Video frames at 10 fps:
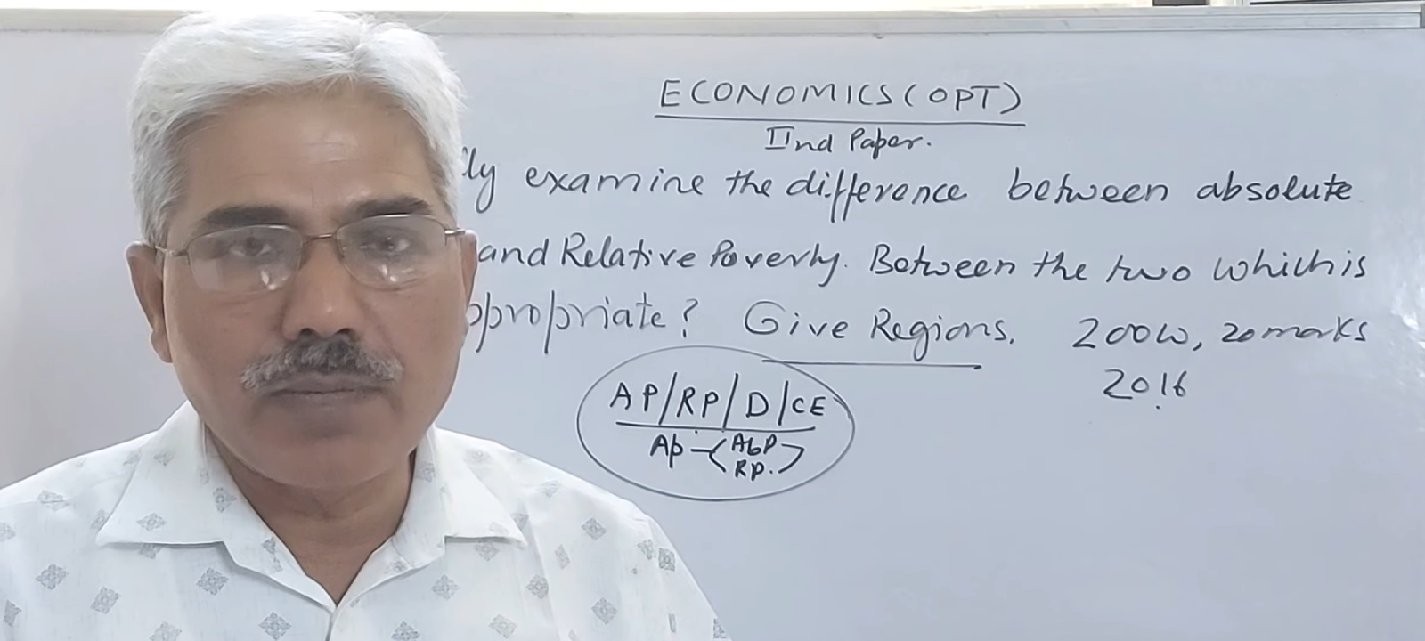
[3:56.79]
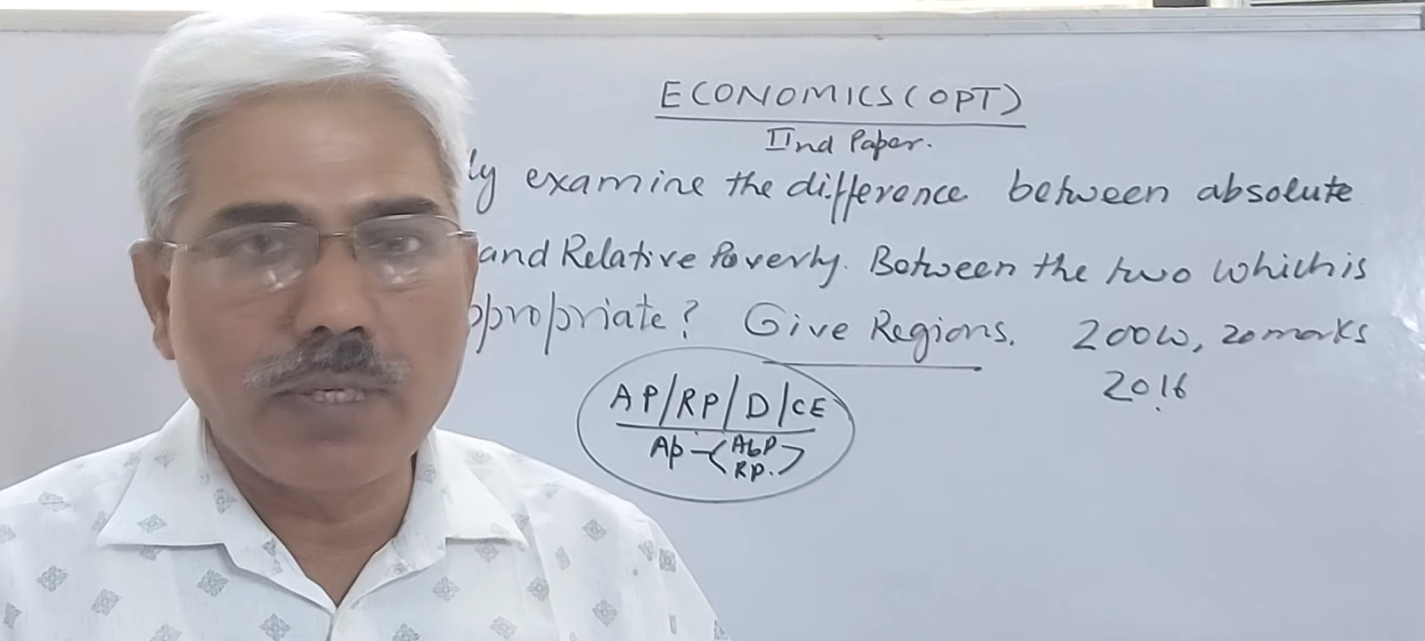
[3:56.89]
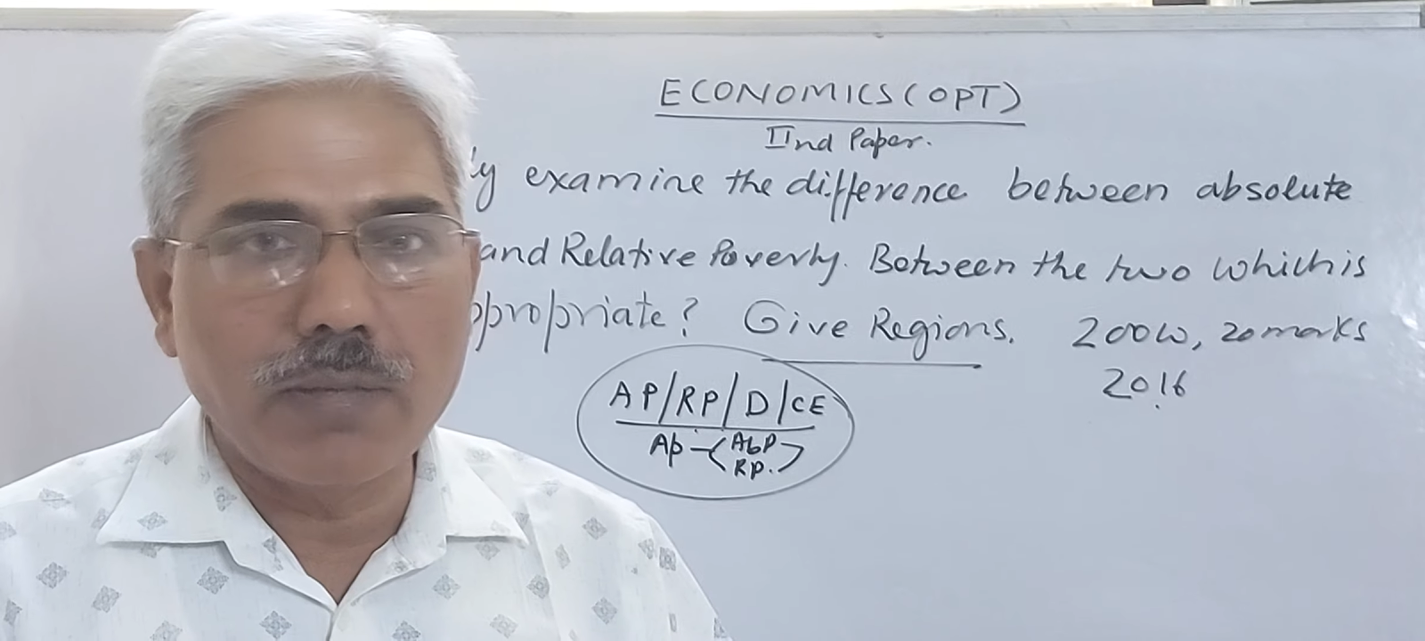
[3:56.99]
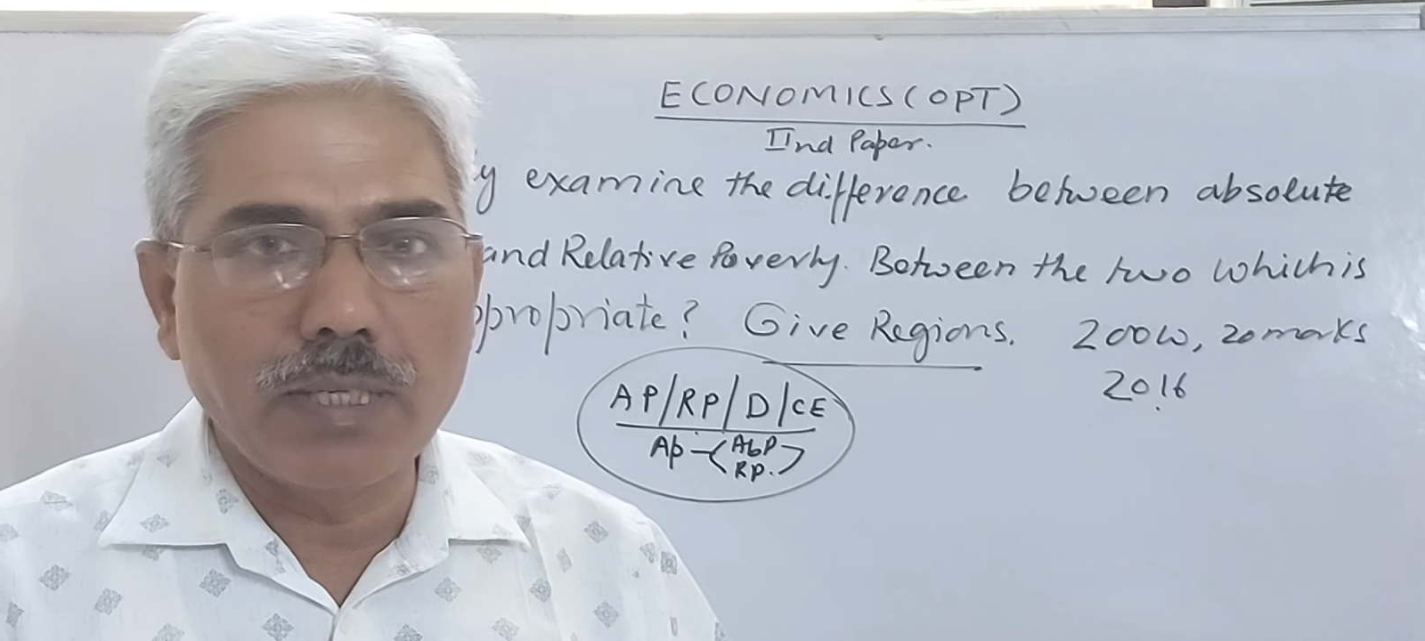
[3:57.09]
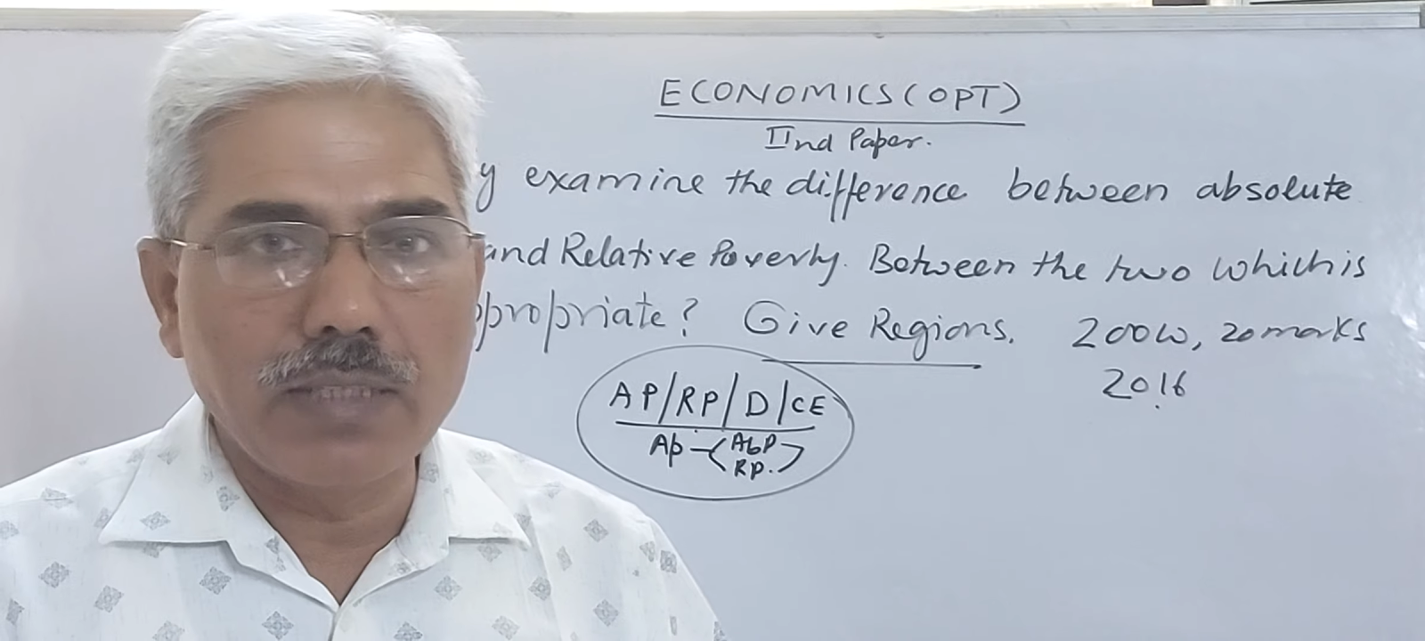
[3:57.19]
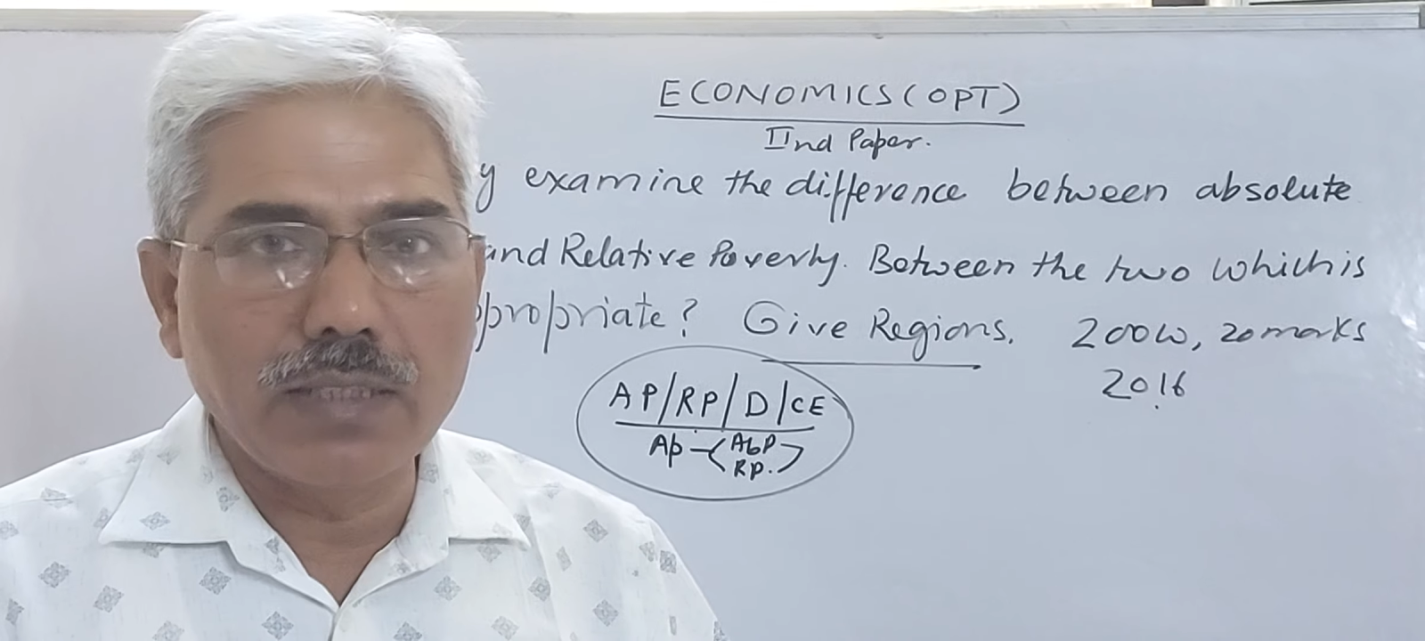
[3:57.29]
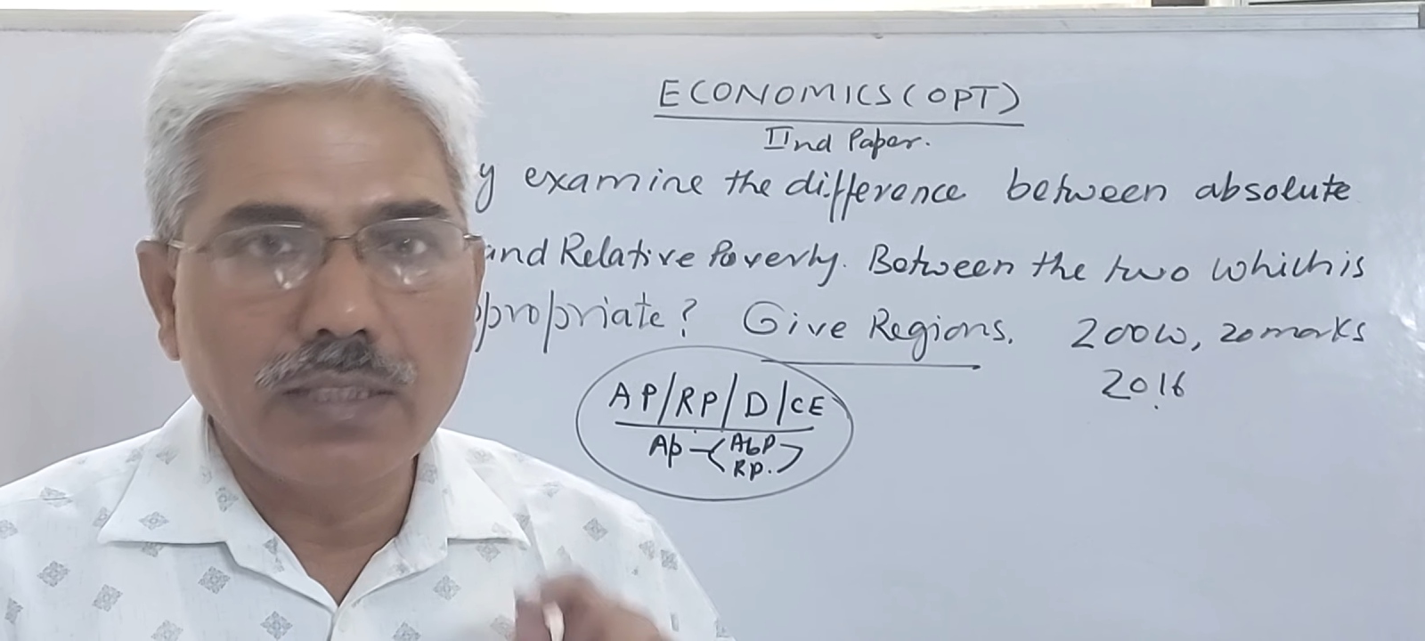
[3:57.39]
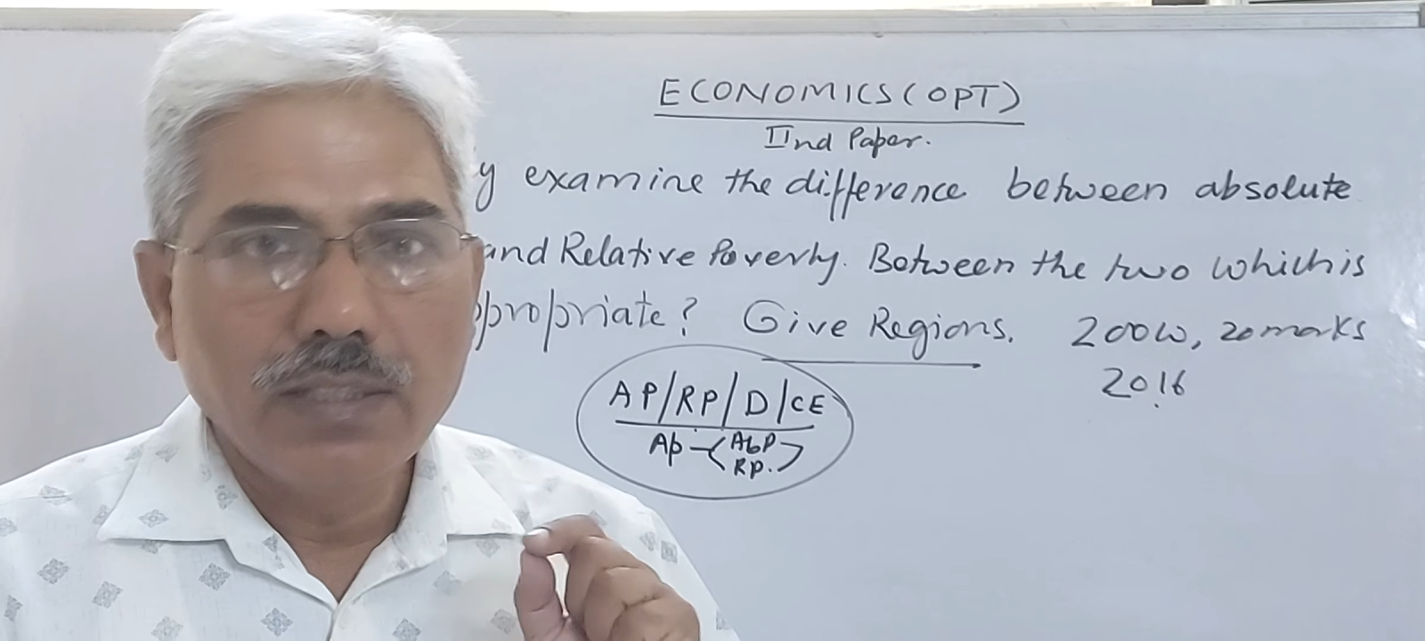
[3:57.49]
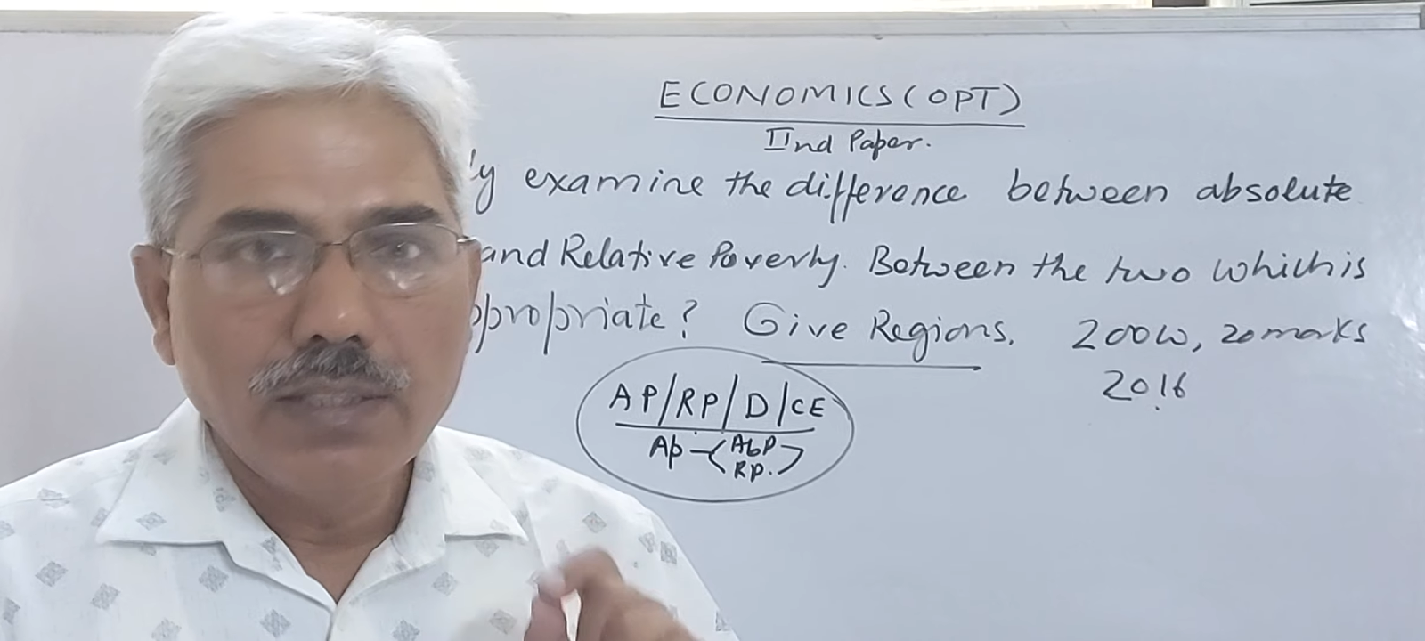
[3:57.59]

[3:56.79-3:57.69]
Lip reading: per month,